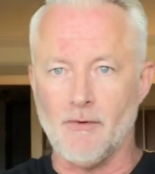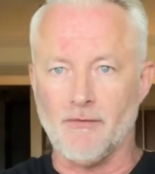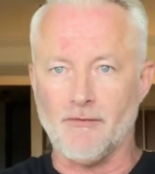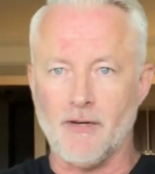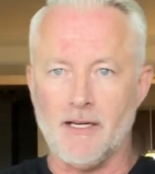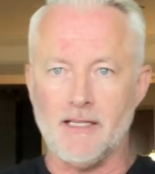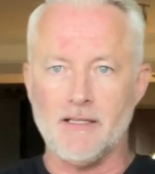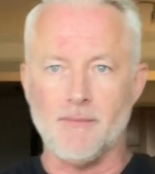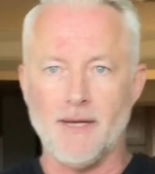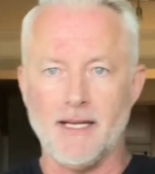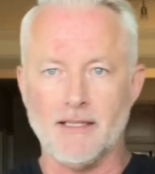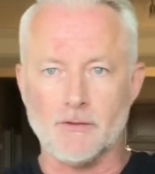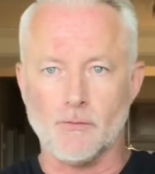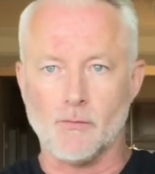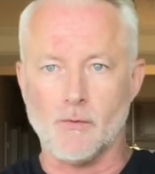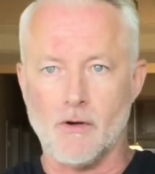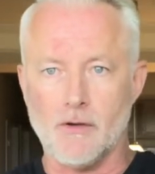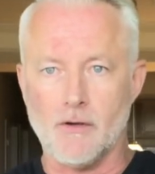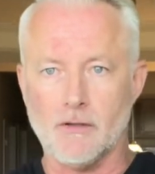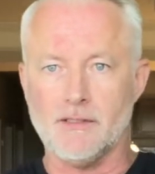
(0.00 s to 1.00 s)
afraid to make the
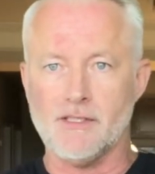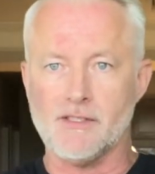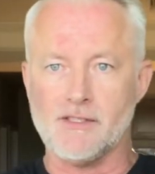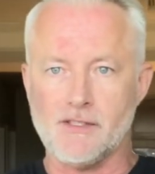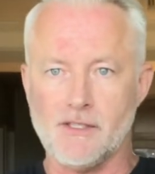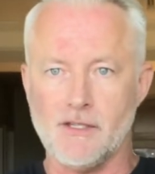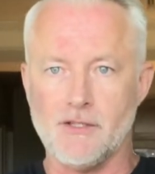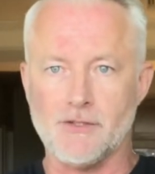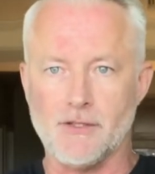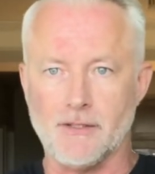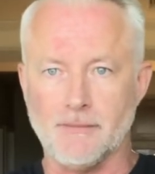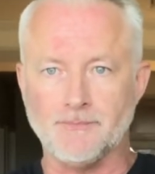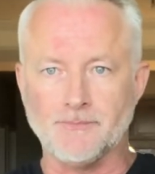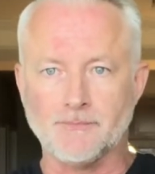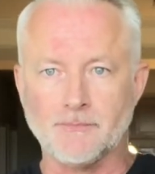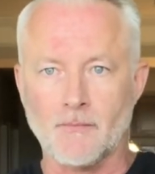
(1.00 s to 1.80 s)
wrong decision.